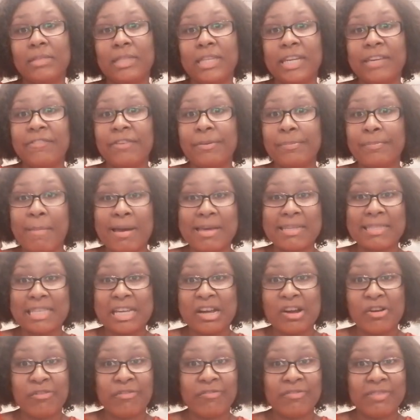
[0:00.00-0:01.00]
giving
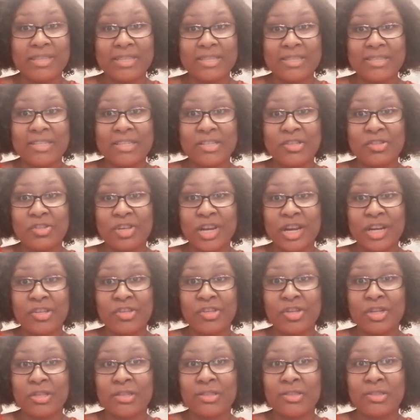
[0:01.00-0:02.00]
myself these
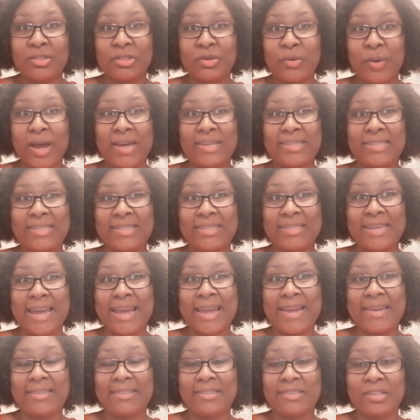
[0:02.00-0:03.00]
injections twice a day.